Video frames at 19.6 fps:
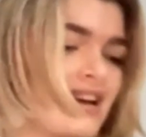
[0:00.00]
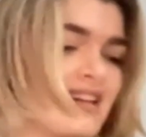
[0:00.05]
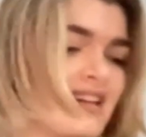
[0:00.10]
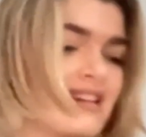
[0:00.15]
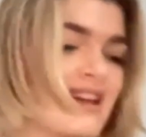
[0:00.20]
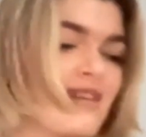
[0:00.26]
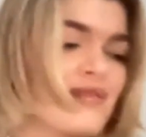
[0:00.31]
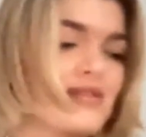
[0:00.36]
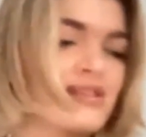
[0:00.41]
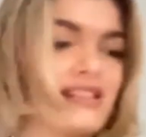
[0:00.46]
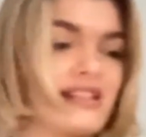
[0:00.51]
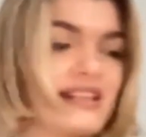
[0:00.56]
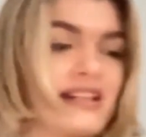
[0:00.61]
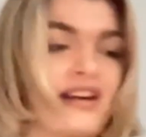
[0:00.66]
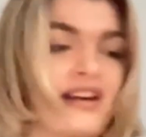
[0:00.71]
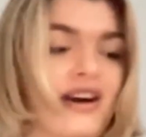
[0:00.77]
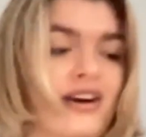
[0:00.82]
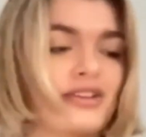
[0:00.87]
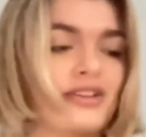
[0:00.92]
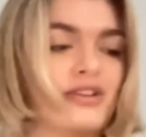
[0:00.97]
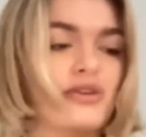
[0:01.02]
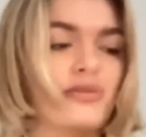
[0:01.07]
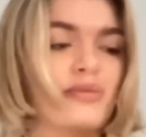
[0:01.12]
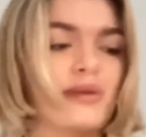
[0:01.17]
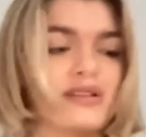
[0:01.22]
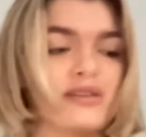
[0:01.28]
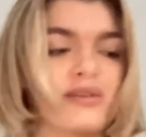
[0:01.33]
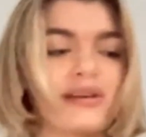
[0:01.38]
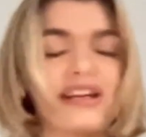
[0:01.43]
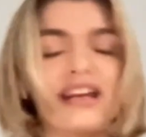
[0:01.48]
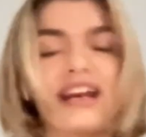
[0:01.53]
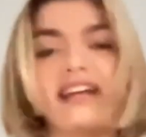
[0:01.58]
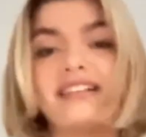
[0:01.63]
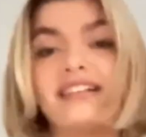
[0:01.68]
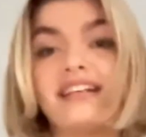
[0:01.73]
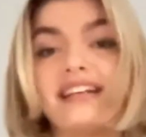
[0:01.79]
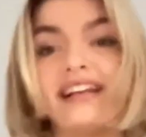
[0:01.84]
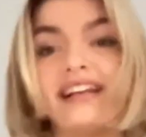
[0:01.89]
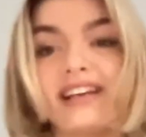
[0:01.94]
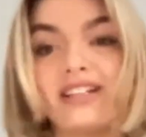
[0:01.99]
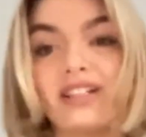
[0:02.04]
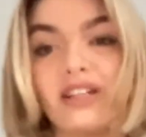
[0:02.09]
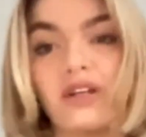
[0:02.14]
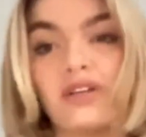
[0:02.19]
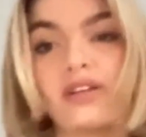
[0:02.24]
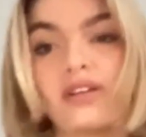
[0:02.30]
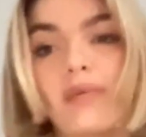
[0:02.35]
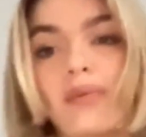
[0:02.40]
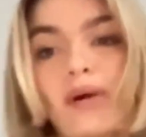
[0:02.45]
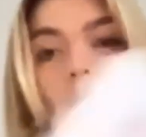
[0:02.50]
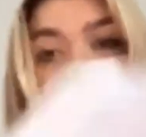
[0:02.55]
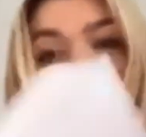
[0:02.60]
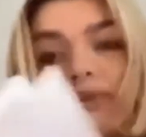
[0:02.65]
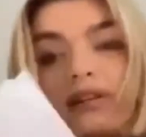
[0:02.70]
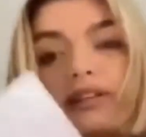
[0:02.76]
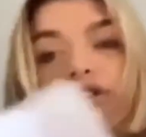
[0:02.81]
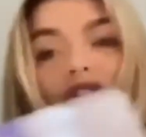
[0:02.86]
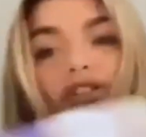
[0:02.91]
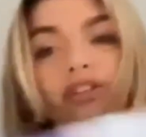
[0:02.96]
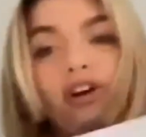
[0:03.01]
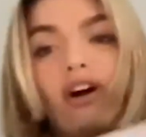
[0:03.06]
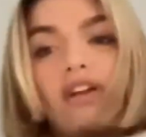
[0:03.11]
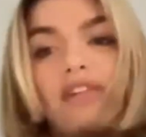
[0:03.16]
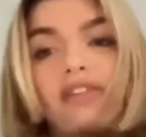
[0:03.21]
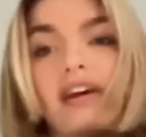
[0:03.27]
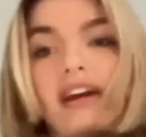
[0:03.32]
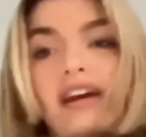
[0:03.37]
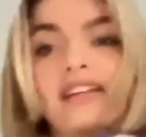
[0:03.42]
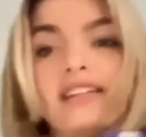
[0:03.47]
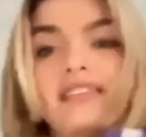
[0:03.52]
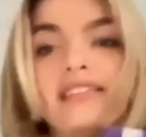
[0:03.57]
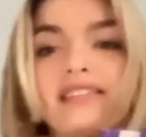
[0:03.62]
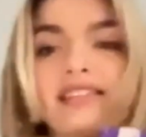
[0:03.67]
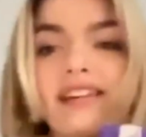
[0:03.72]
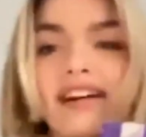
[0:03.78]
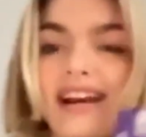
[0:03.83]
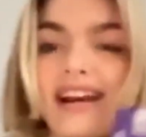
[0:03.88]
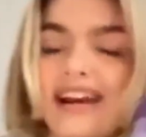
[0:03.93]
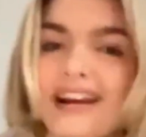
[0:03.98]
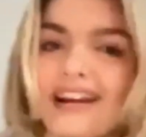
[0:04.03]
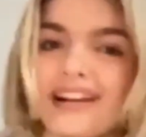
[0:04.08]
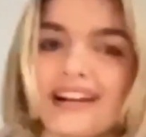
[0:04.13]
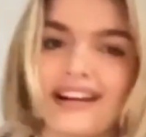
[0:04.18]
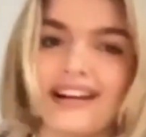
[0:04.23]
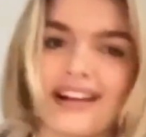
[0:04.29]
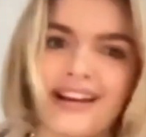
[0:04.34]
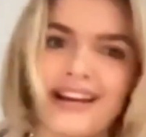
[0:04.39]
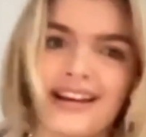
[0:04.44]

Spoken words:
Like, that was the October 2018 issue, so I probably shot this in